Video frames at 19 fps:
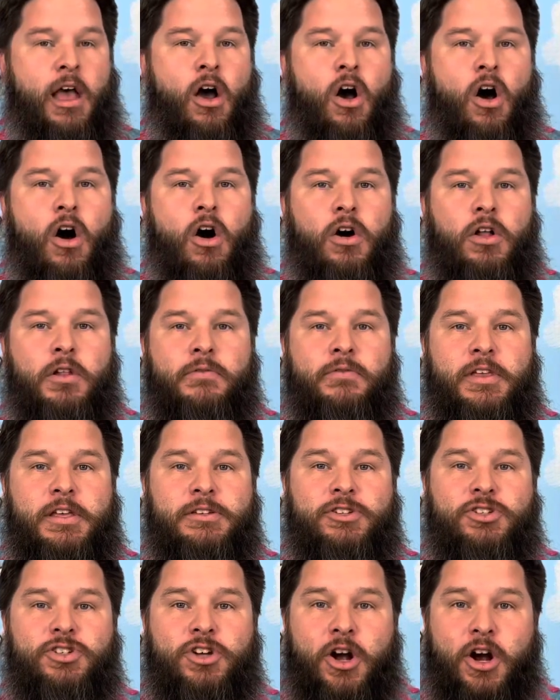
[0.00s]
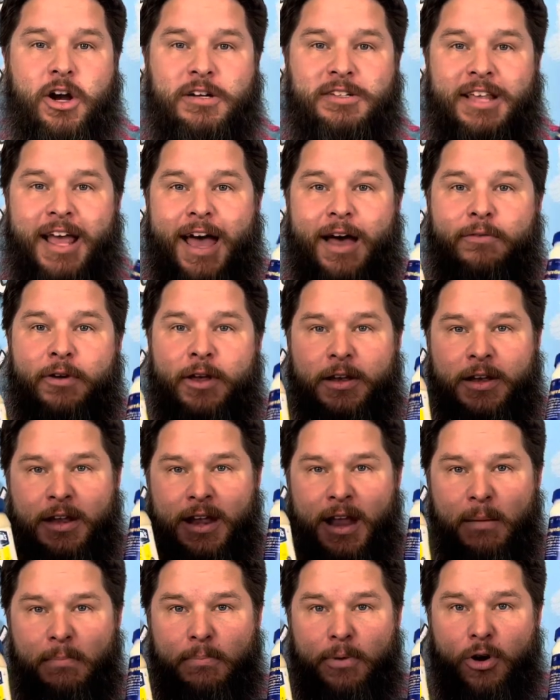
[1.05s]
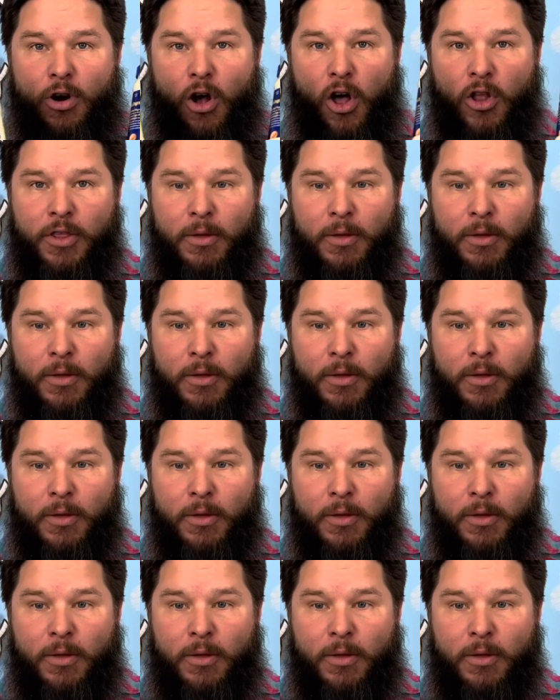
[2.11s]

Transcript: All of these jars have a number on the